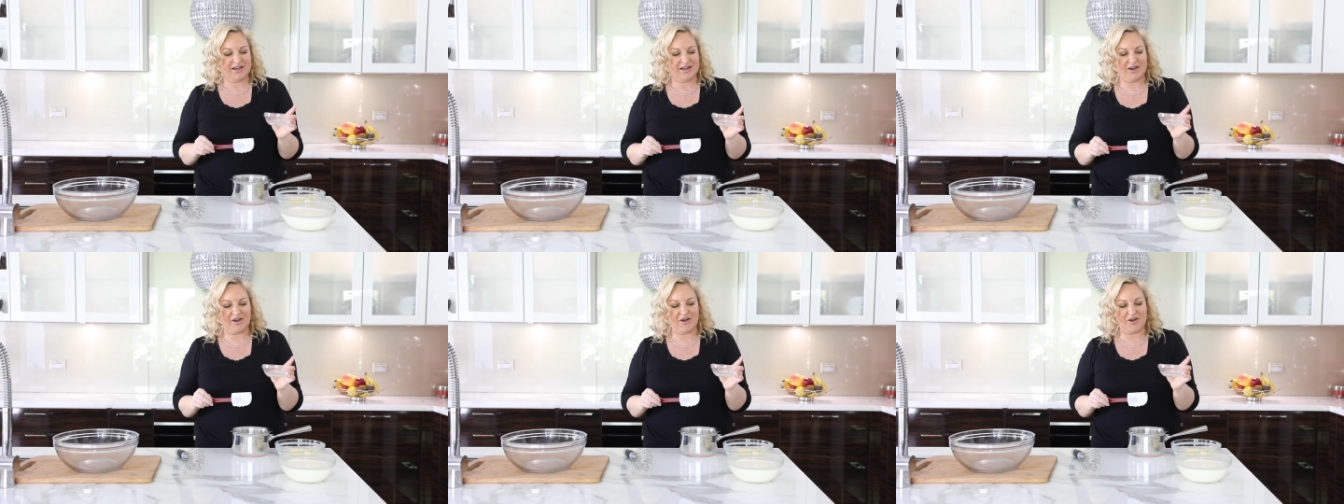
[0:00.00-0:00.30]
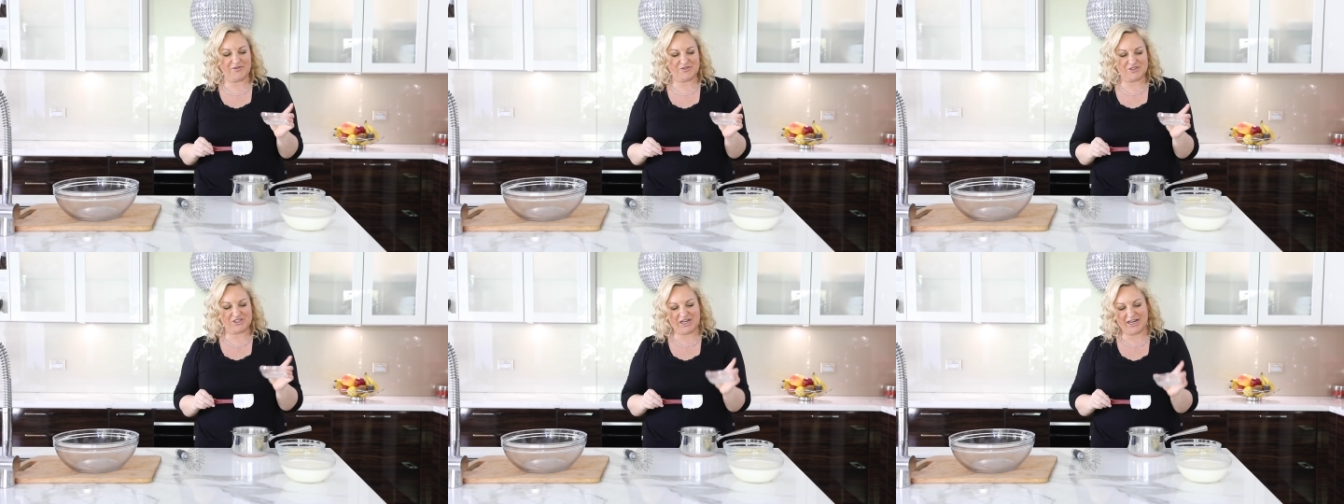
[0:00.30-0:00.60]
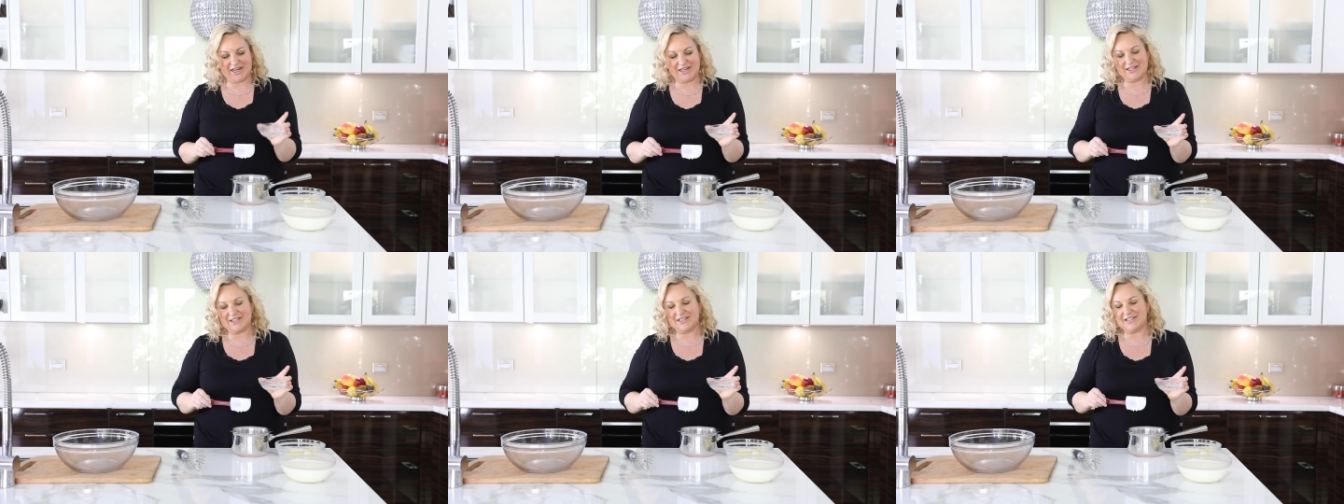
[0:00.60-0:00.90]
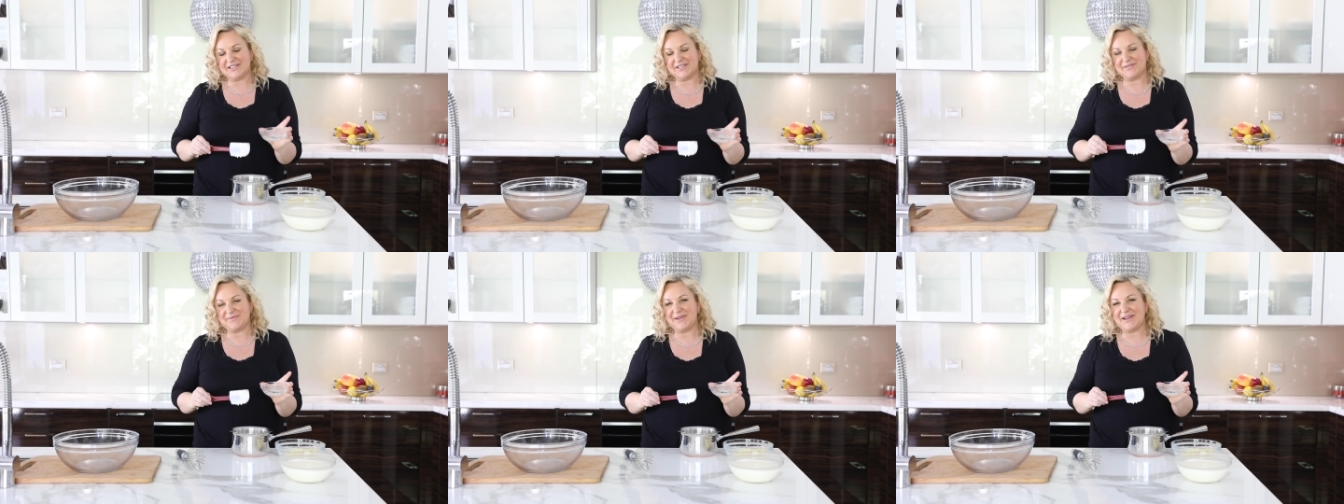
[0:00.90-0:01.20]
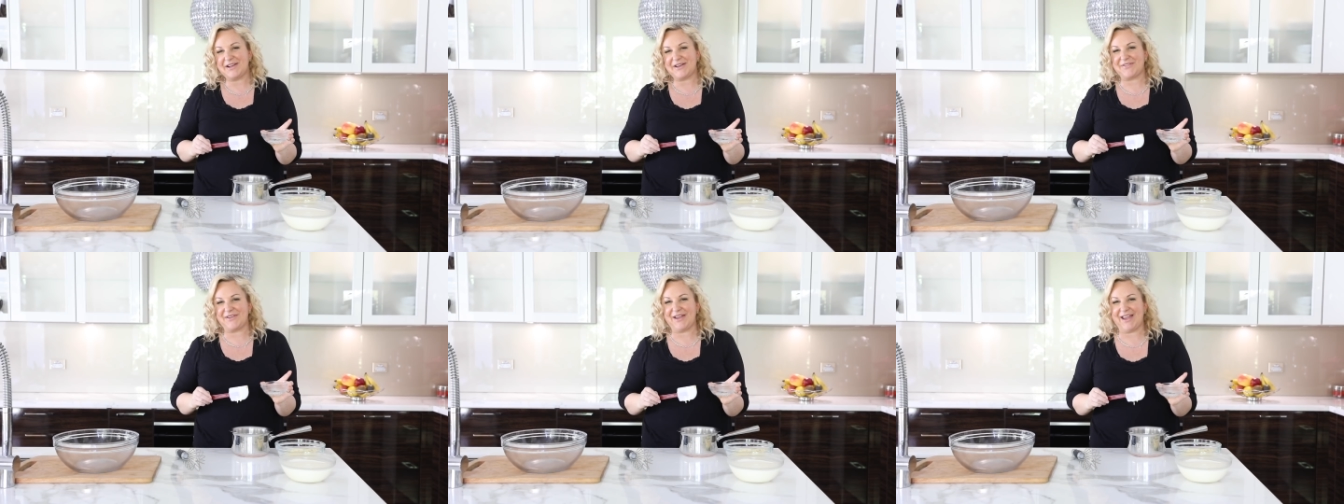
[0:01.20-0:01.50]
Now I've cheated a little
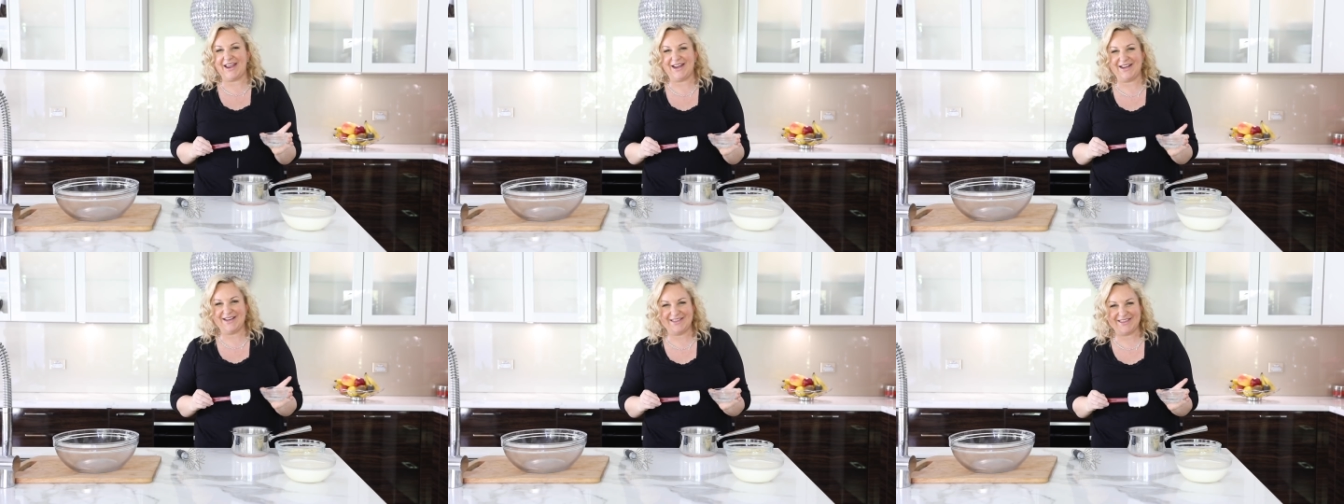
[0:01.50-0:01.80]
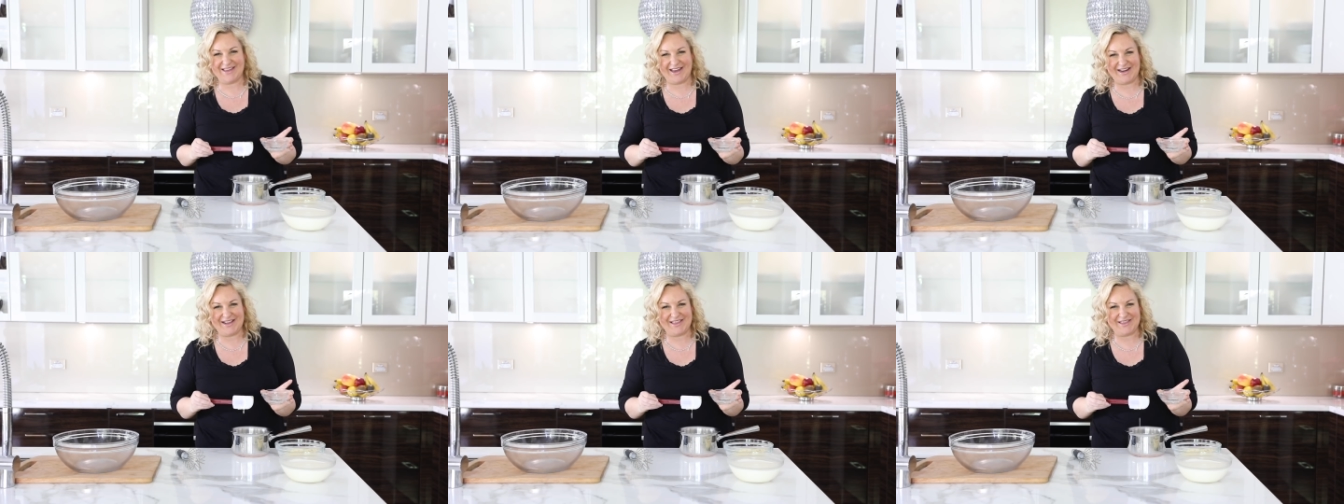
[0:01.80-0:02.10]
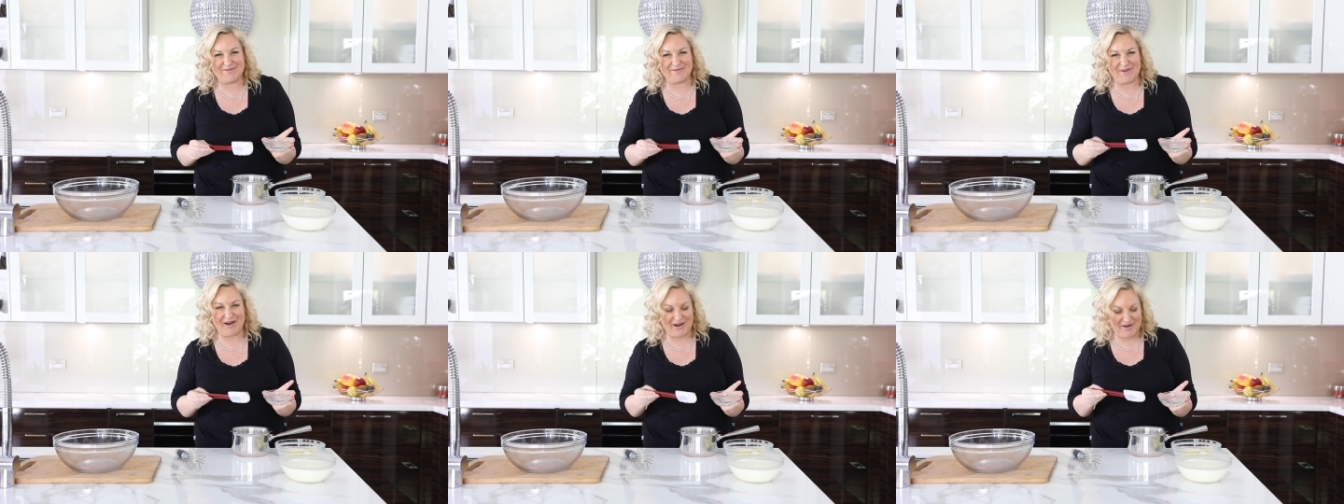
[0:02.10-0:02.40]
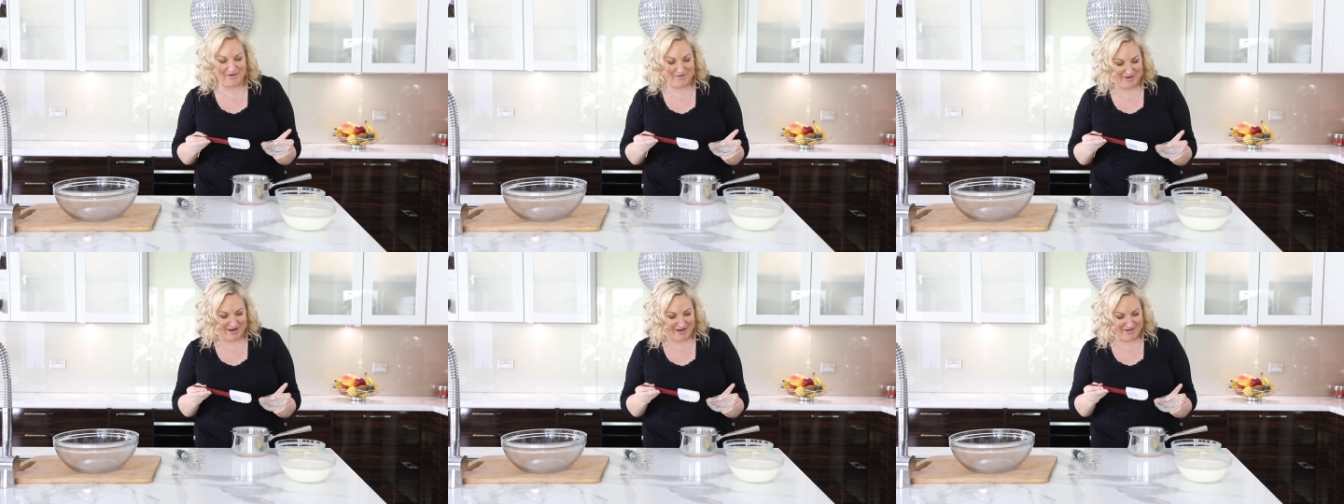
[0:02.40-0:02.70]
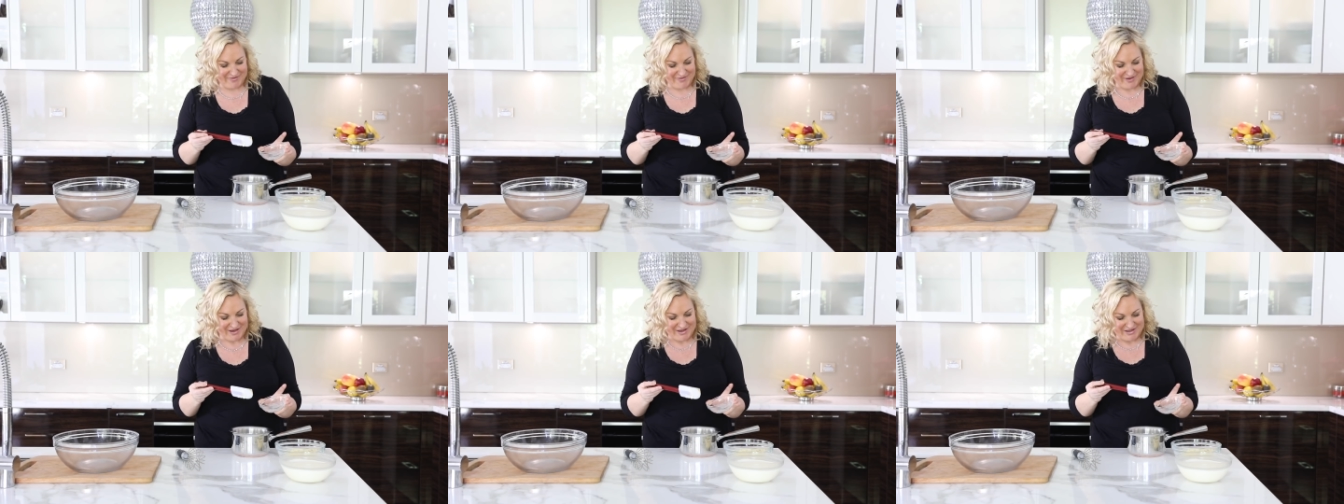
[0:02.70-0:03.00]
bit. I've heated that in the
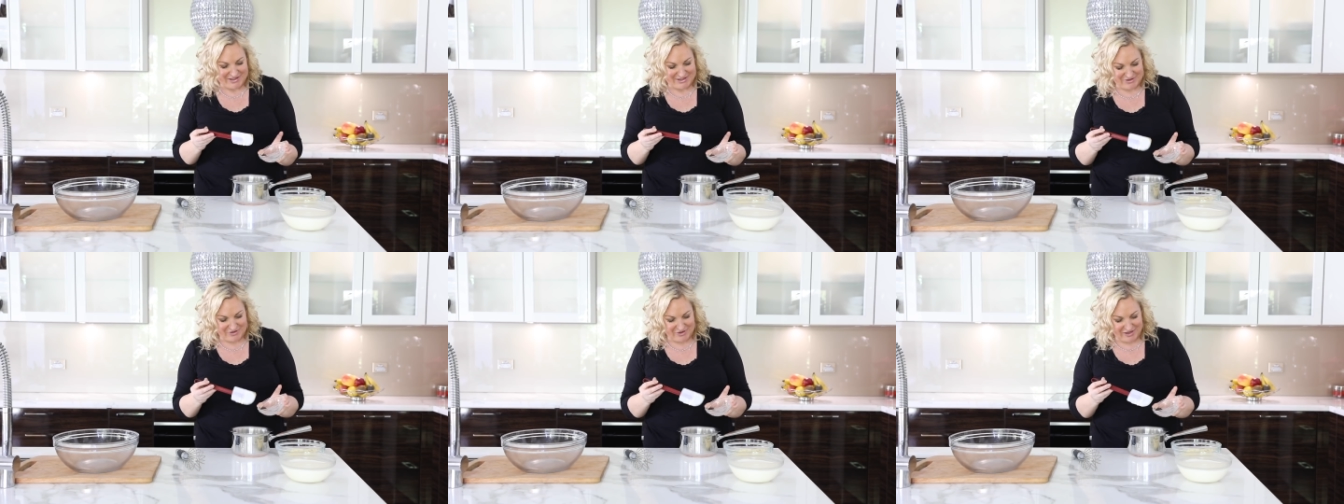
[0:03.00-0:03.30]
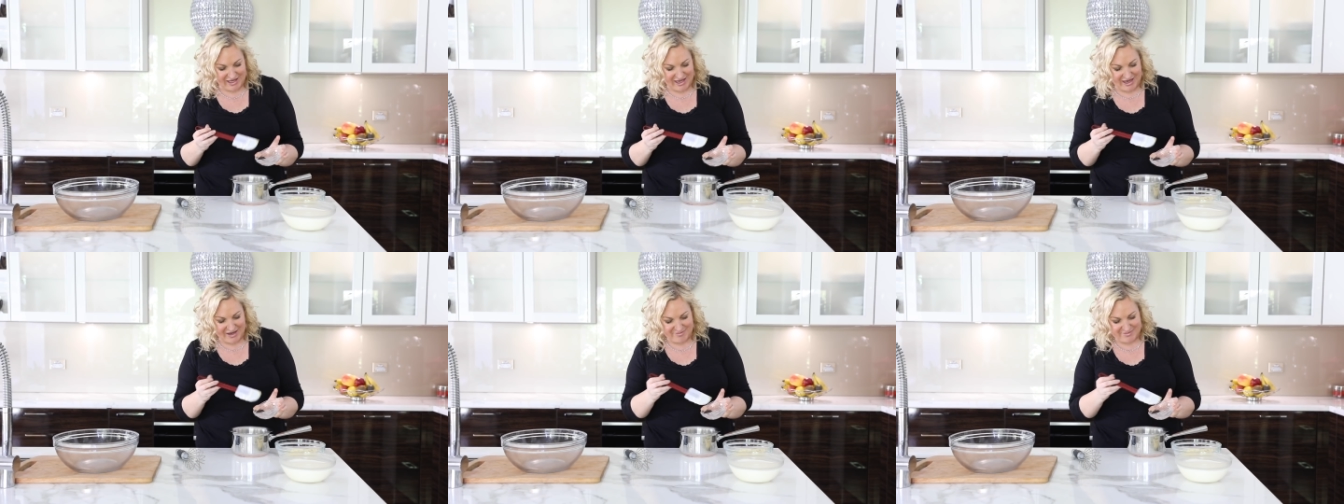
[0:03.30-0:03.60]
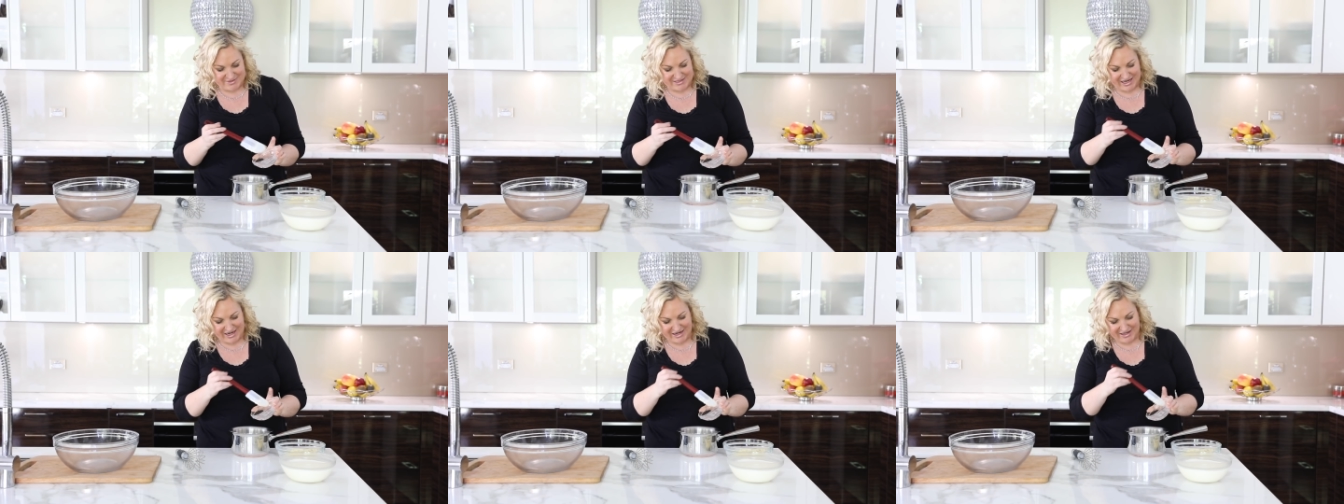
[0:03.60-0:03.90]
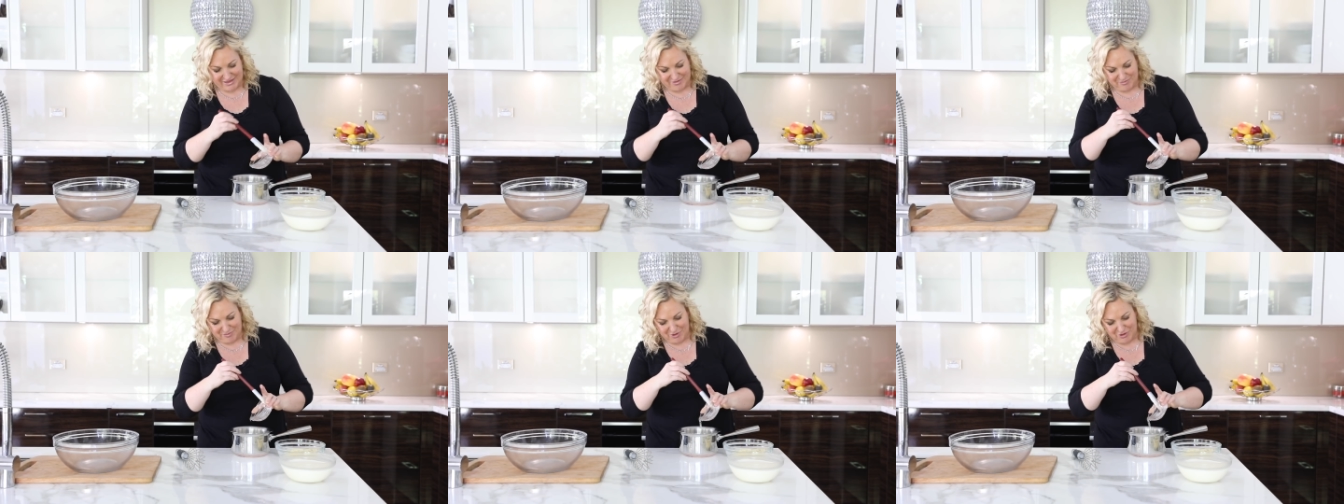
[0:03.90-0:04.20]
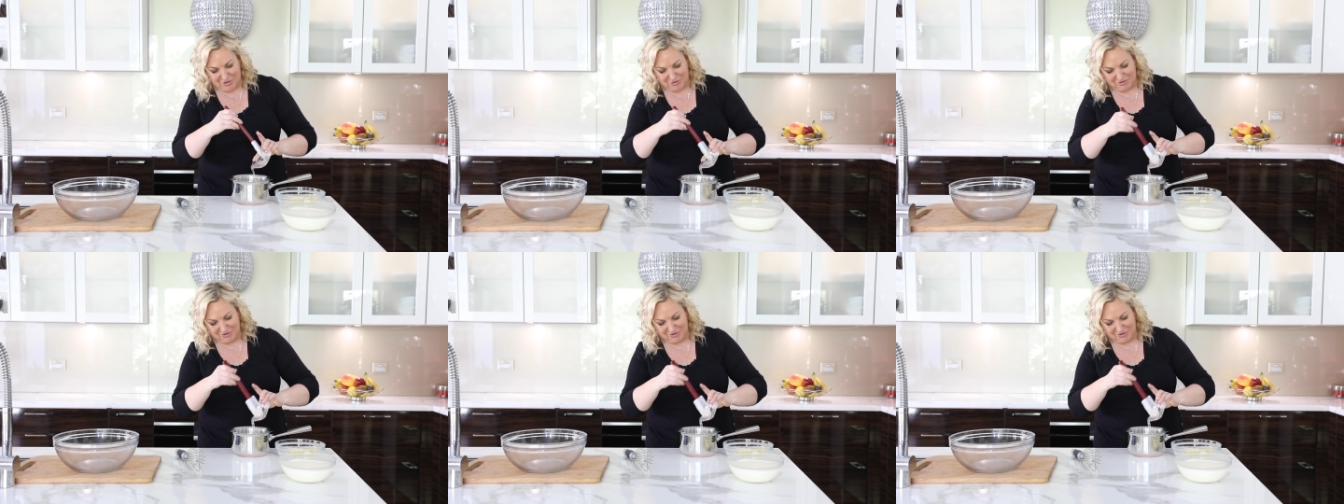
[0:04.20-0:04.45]
microwave so it comes out of the bowl